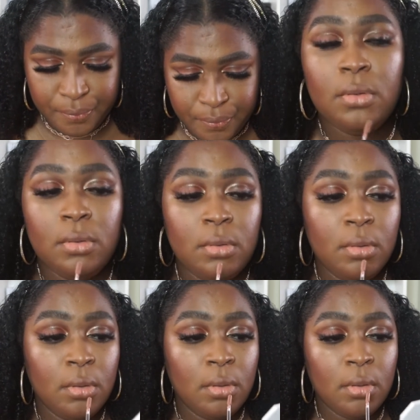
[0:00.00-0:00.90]

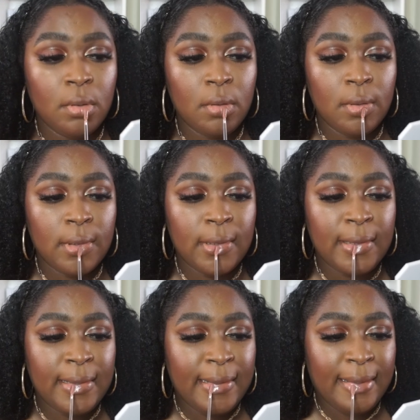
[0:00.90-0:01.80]

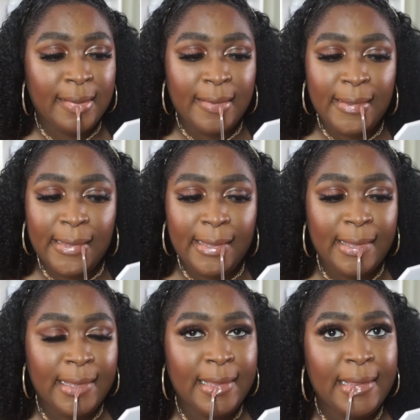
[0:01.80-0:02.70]

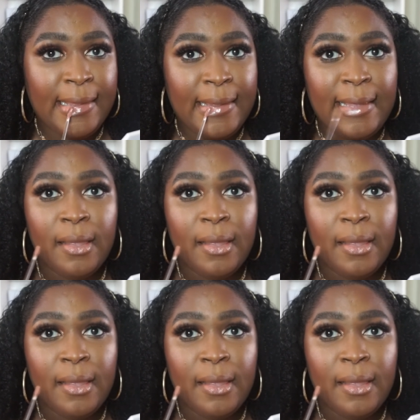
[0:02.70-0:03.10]
(silence)